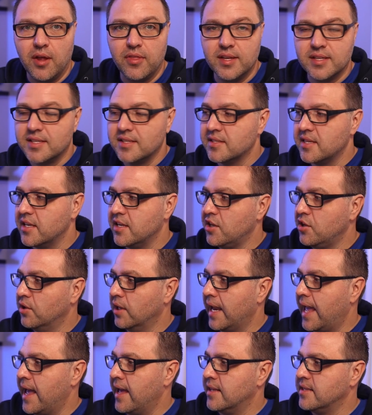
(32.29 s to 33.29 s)
This is the
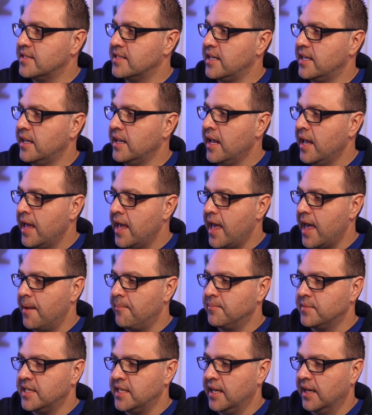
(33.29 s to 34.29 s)
Ulanzi
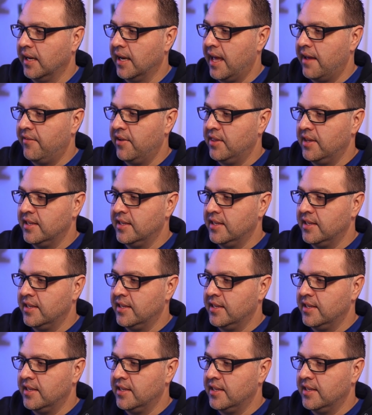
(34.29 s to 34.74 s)
M T eleven.